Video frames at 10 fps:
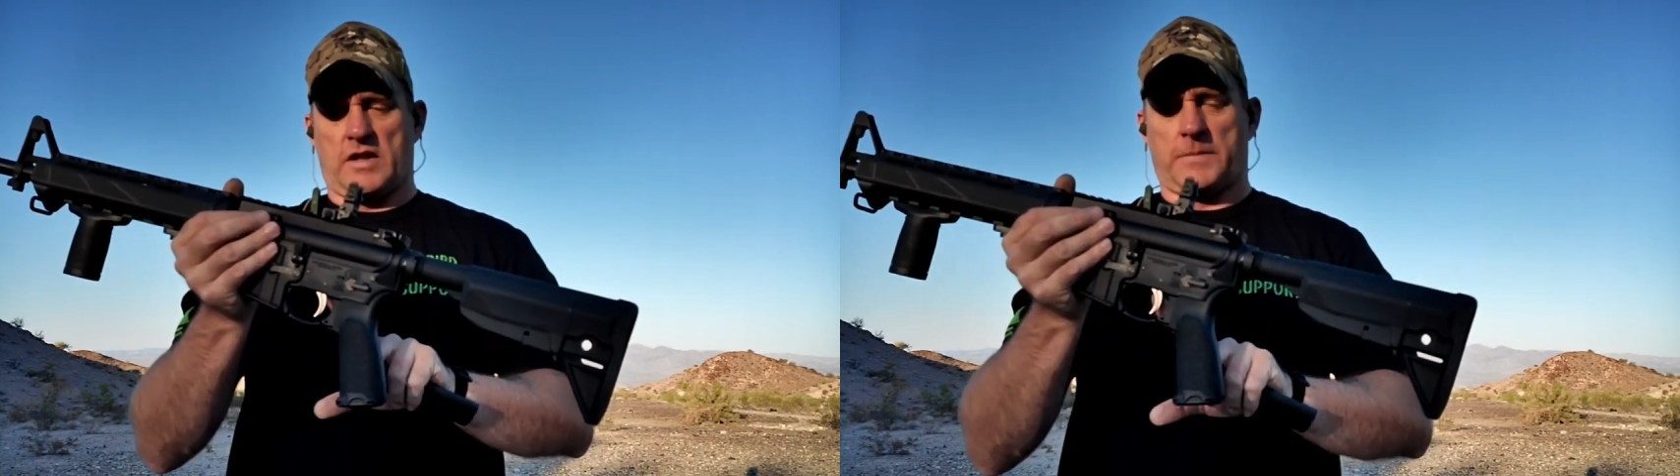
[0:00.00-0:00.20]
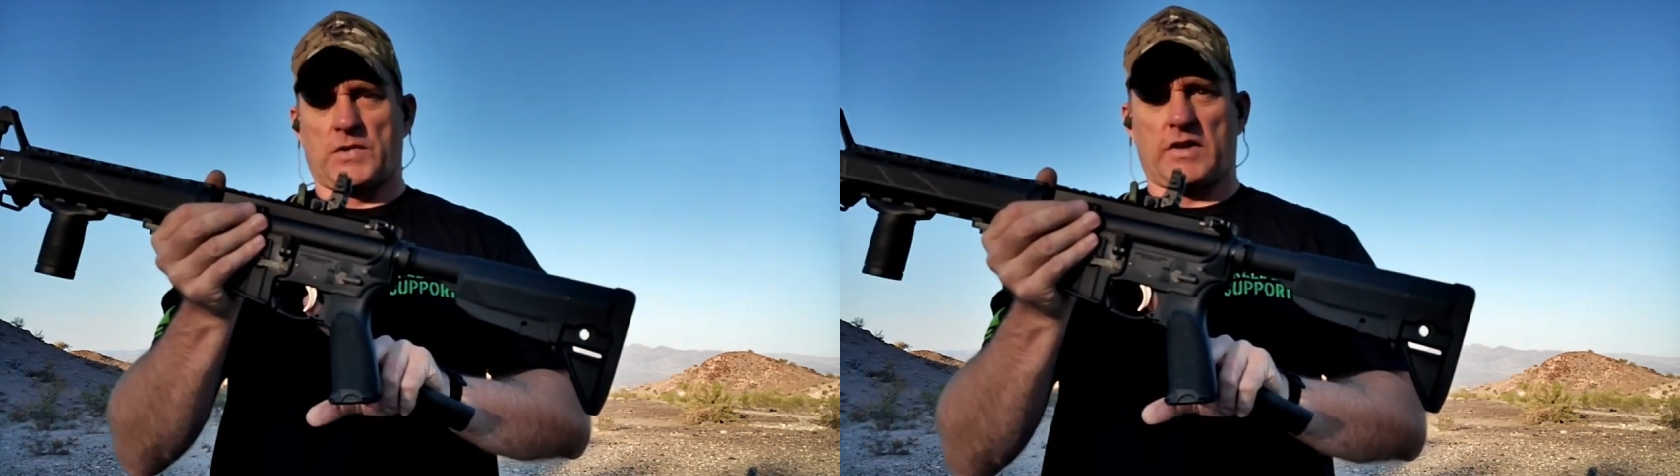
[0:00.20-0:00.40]

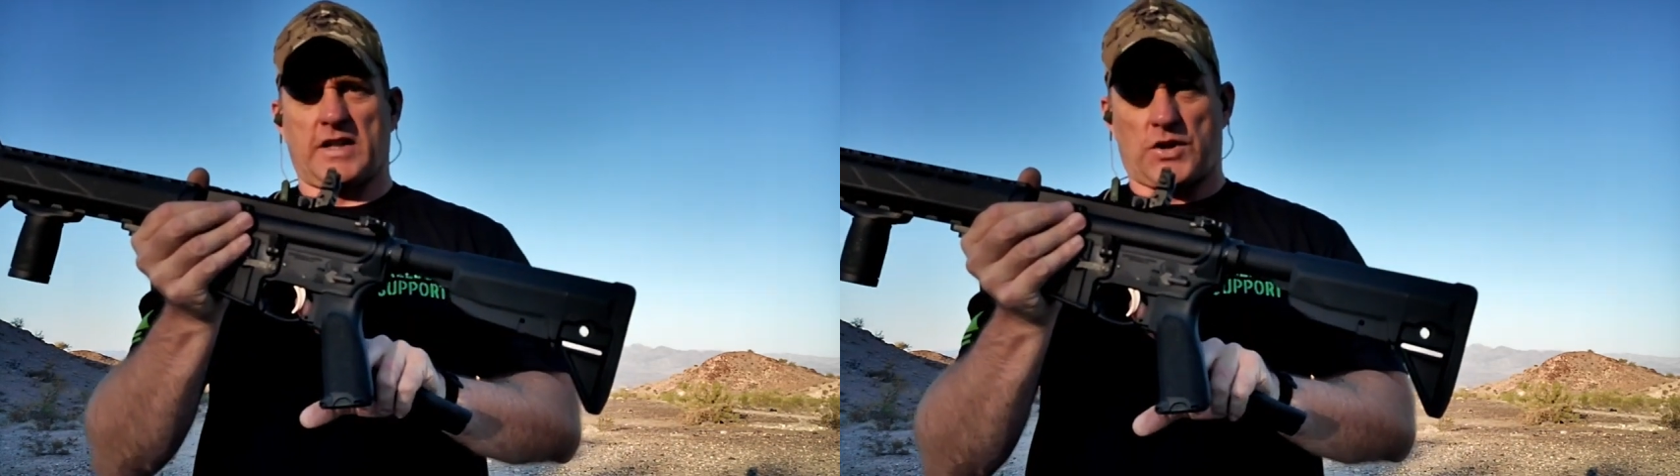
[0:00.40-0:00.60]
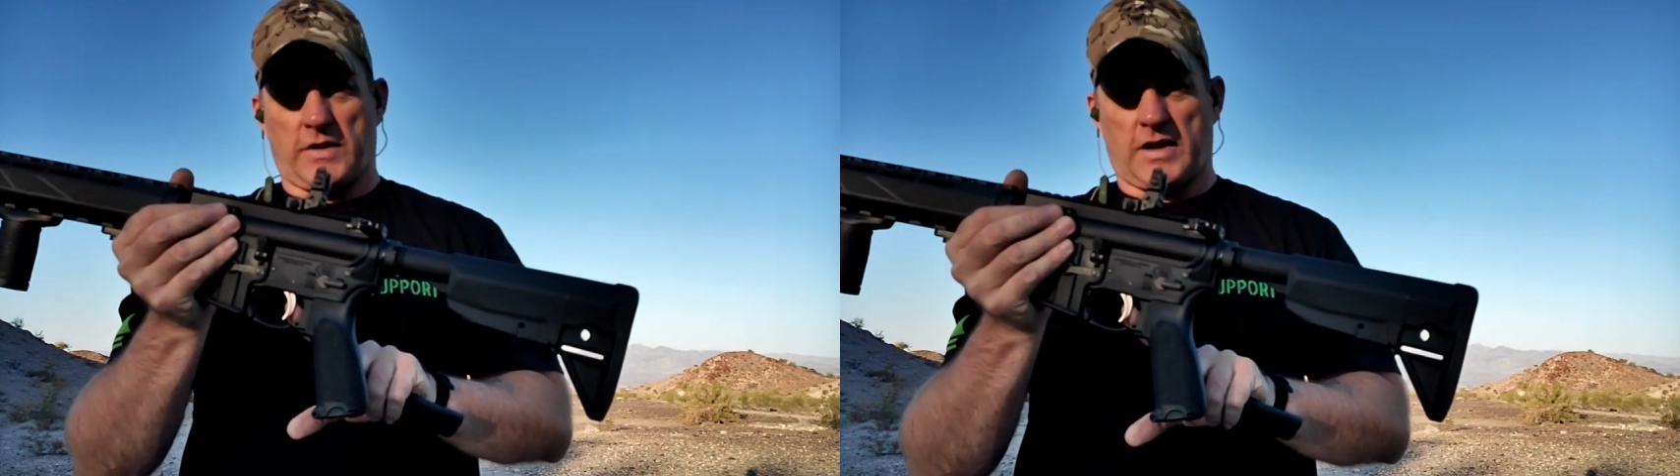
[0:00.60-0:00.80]

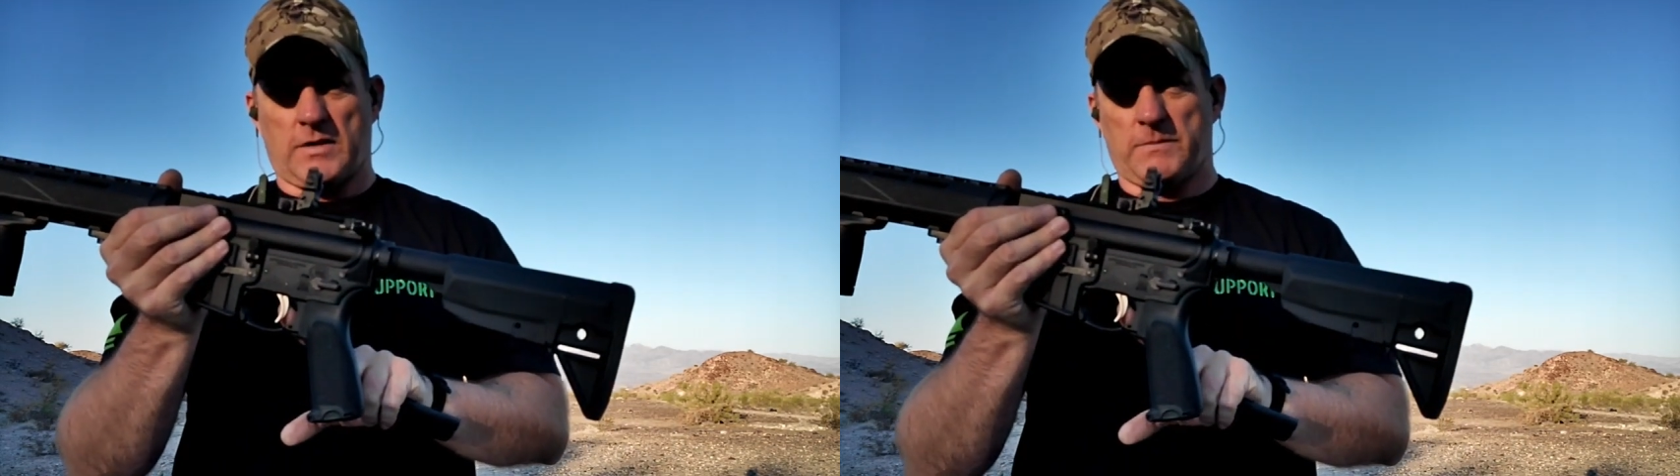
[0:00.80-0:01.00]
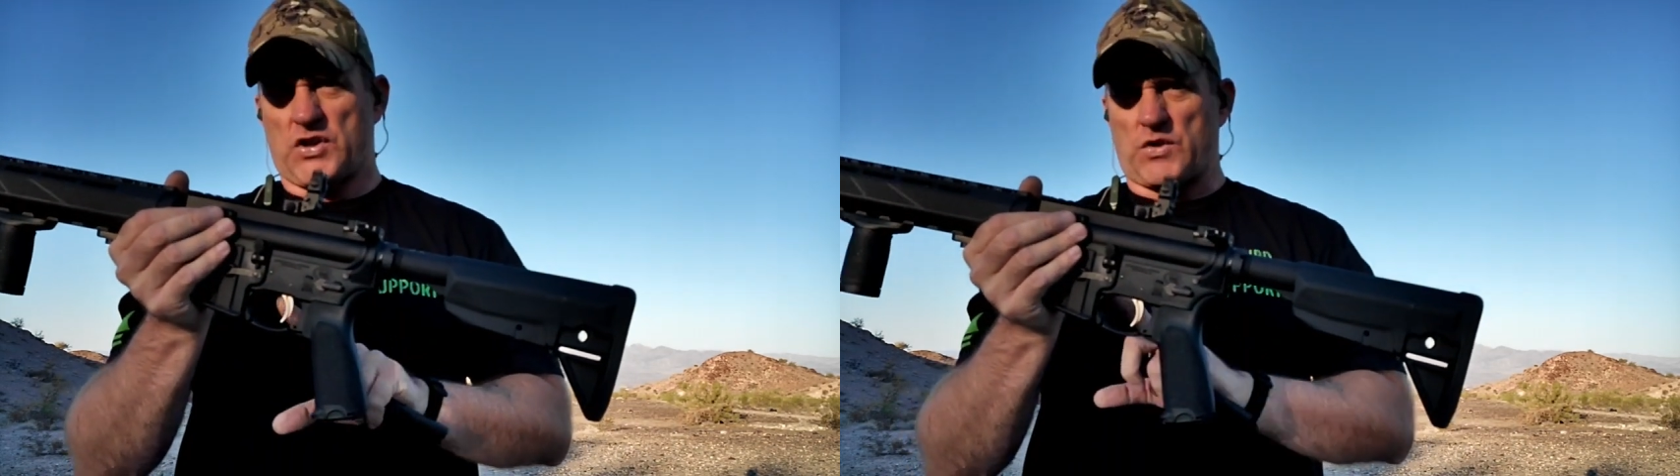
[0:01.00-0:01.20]
upgraded
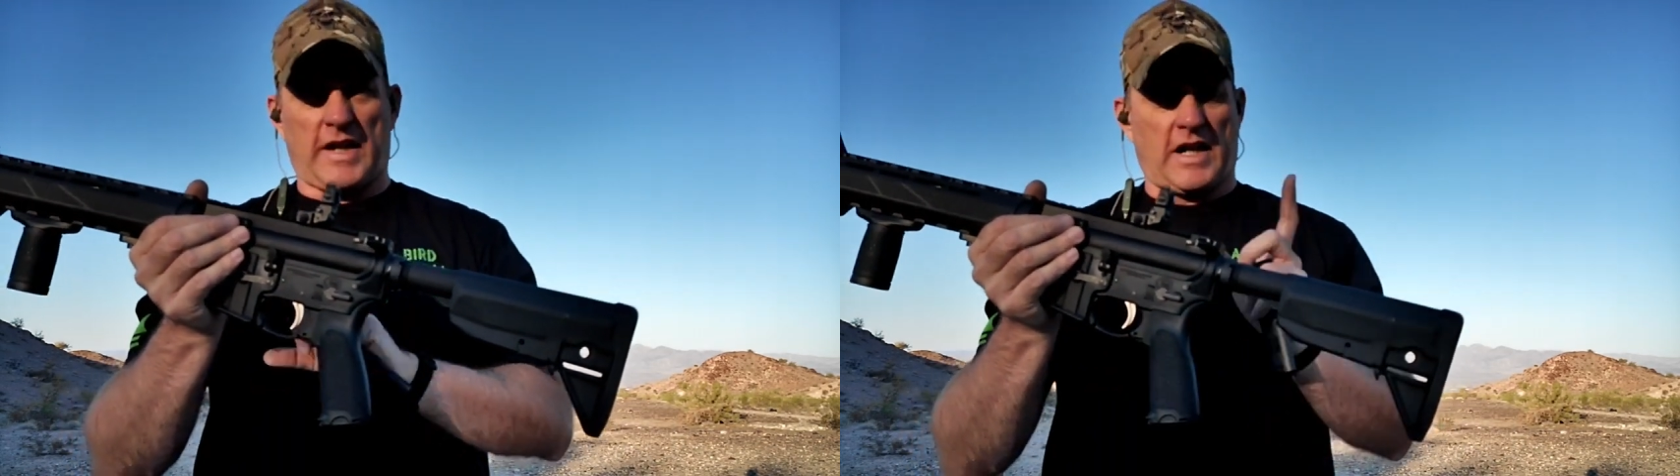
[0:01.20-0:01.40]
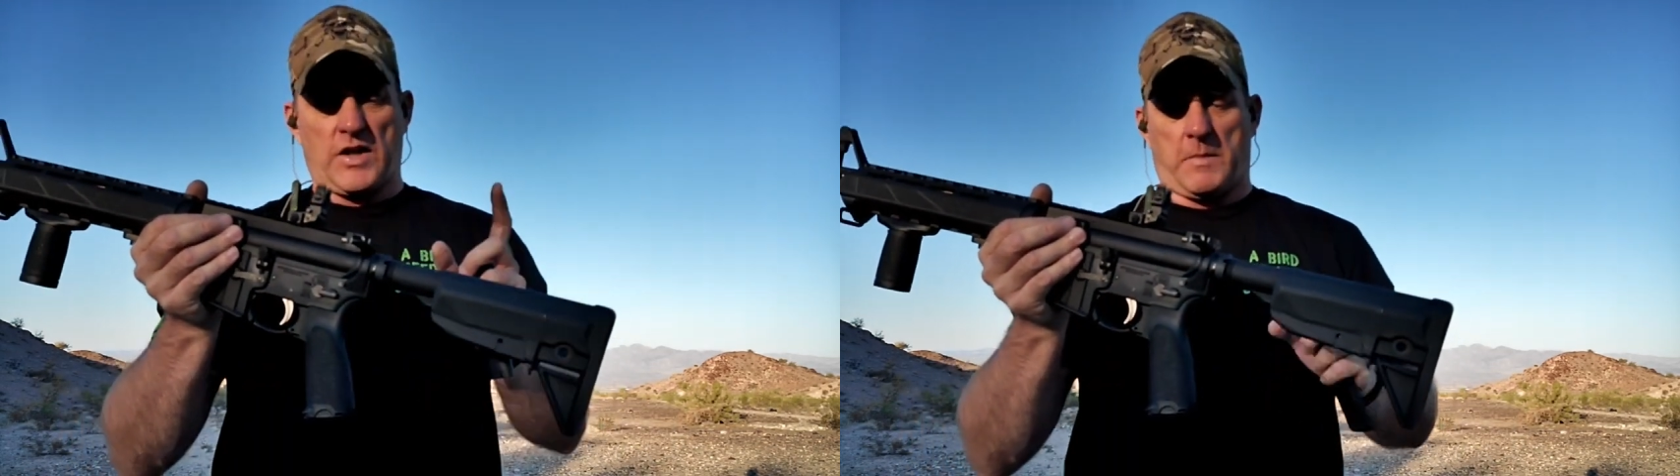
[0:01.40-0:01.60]
trigger
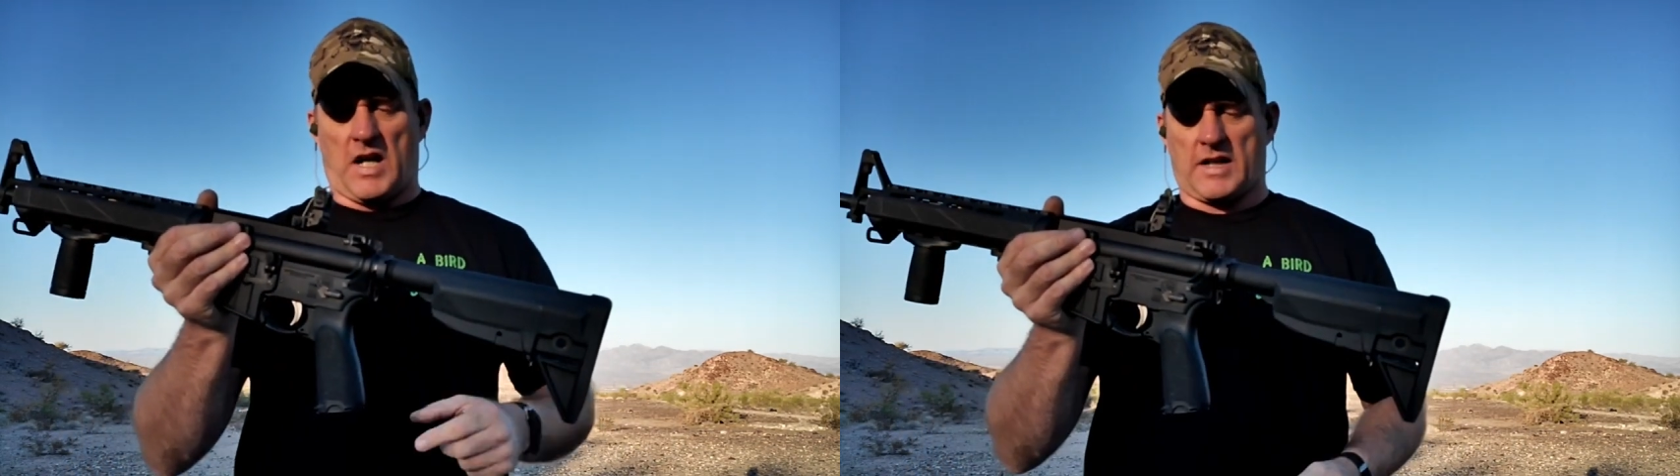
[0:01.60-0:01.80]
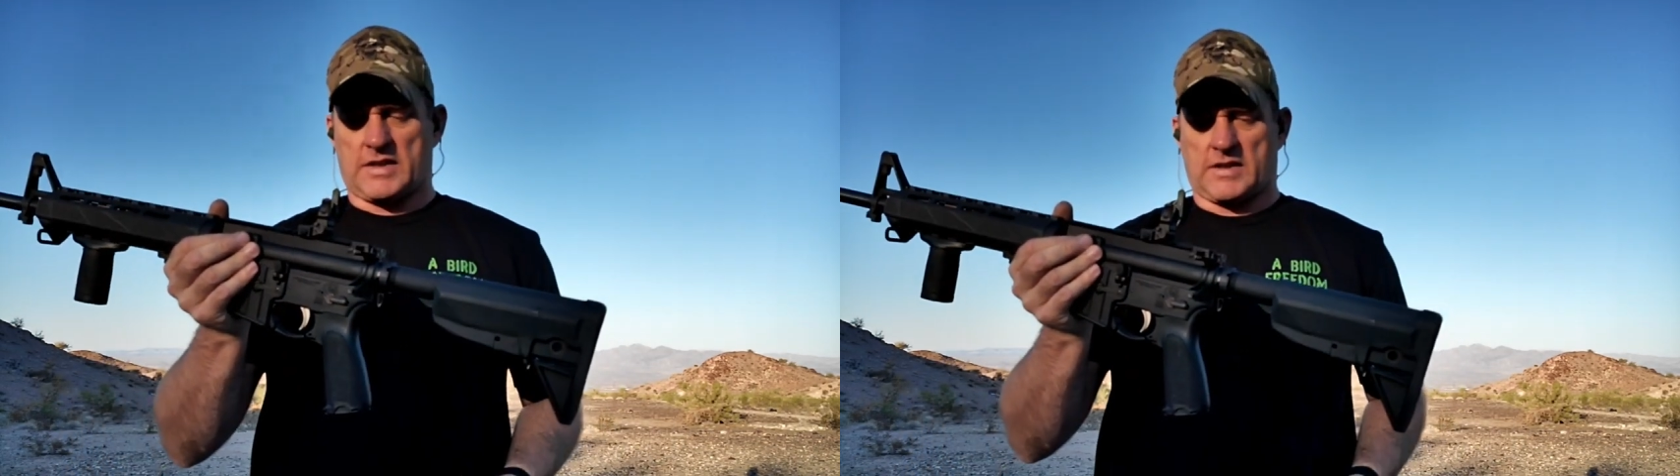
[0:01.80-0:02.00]
straight out of the
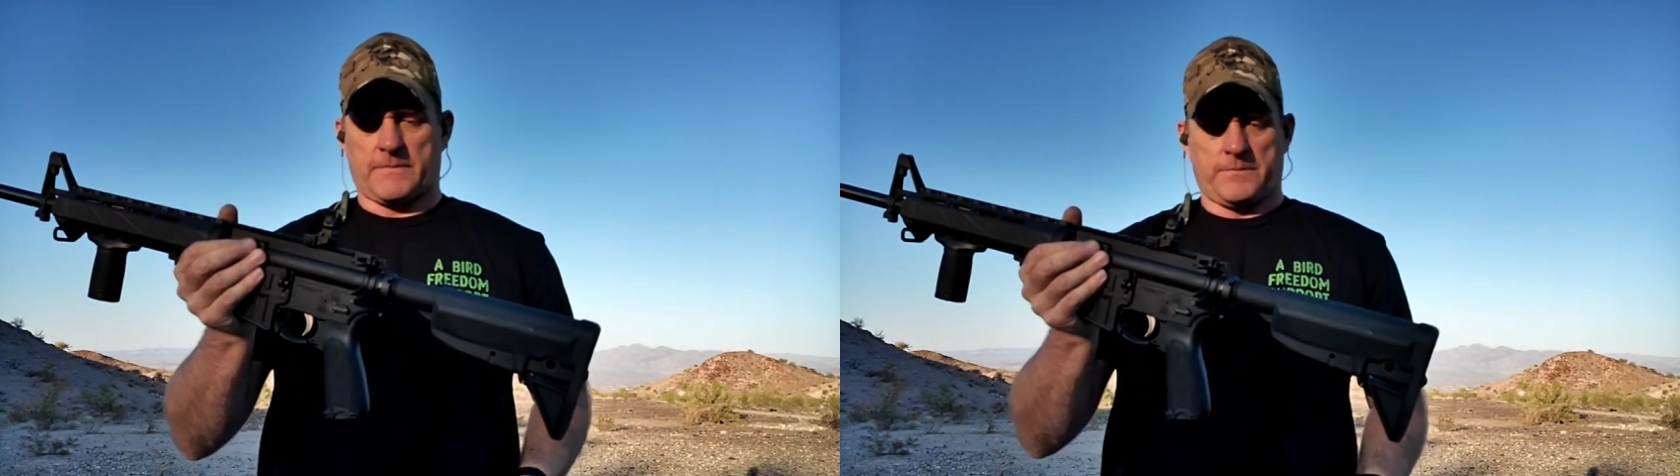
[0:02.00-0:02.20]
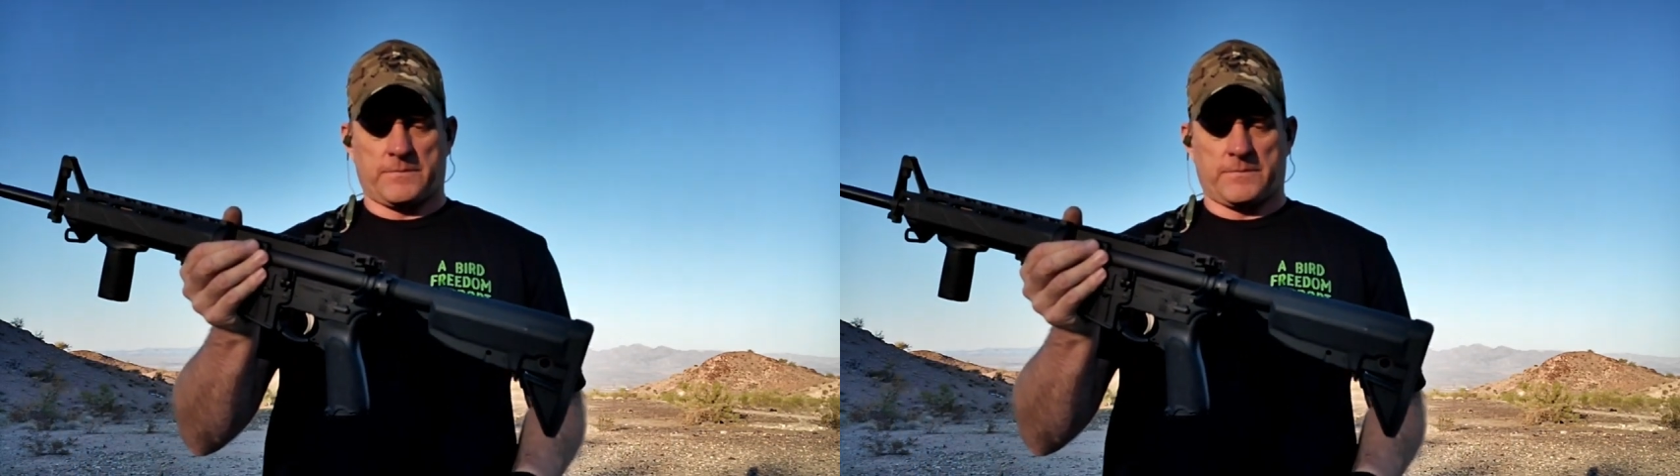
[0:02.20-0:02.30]
box.